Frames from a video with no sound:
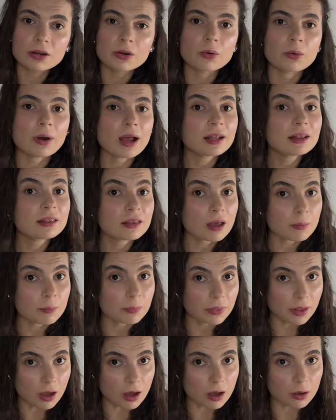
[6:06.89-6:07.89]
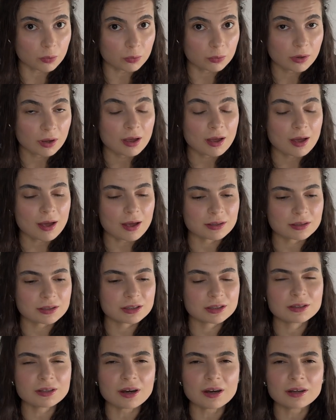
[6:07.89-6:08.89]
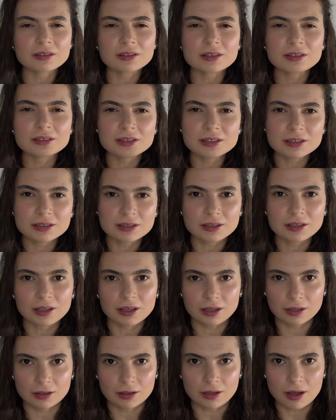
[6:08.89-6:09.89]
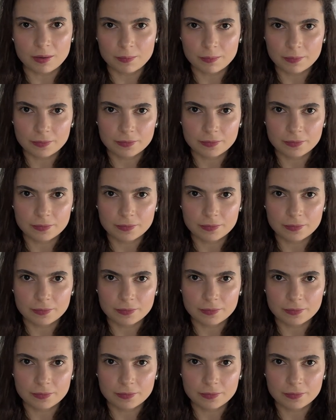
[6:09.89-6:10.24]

Write them down and start studying them.